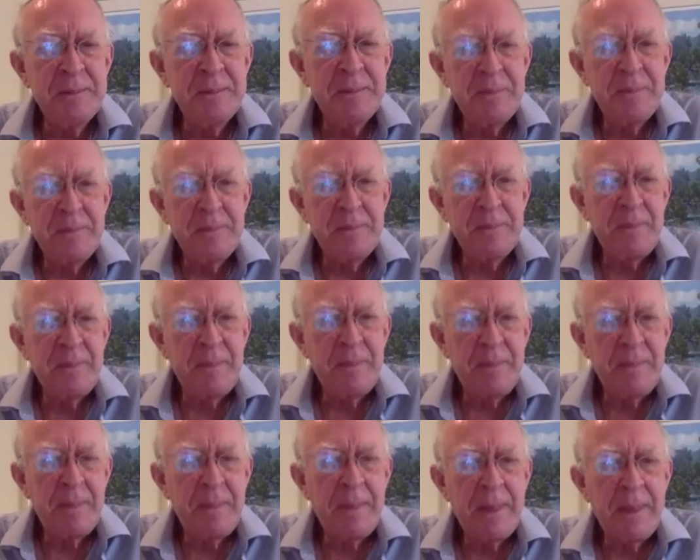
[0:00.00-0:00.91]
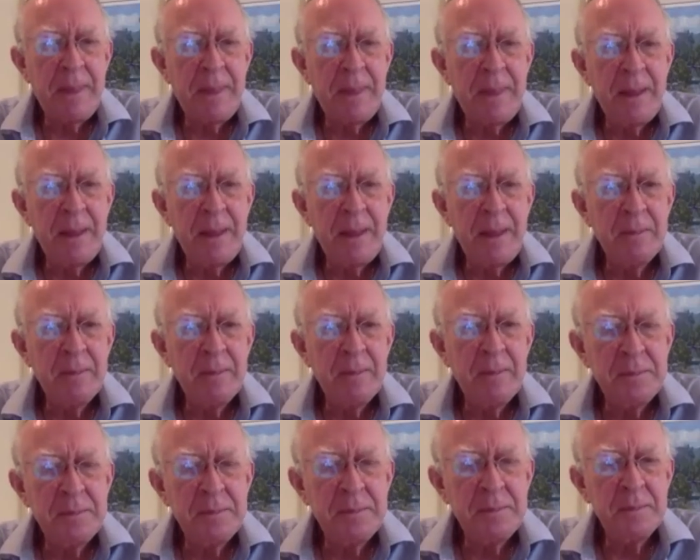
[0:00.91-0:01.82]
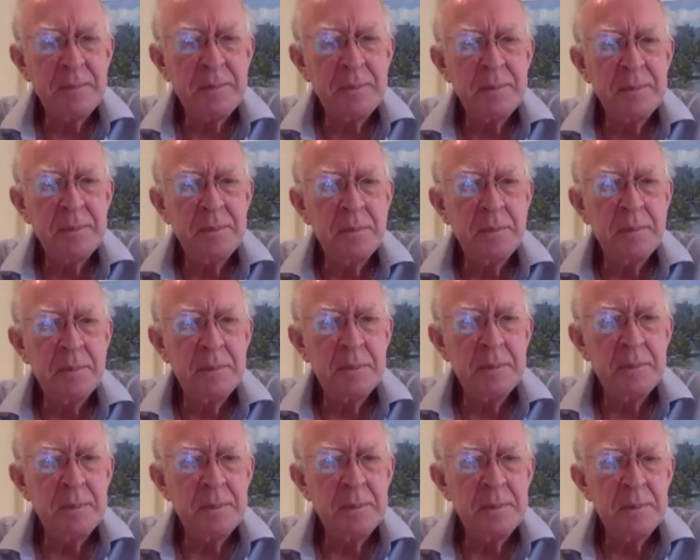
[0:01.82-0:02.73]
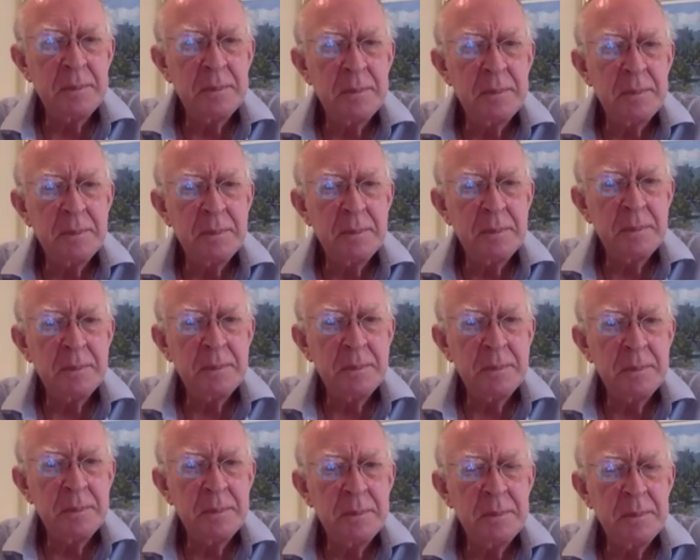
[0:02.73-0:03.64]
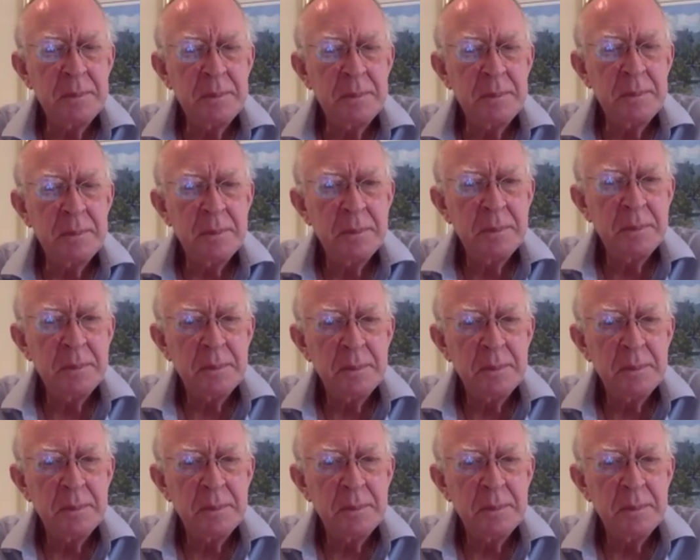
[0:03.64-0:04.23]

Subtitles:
No words are spoken by the person on screen.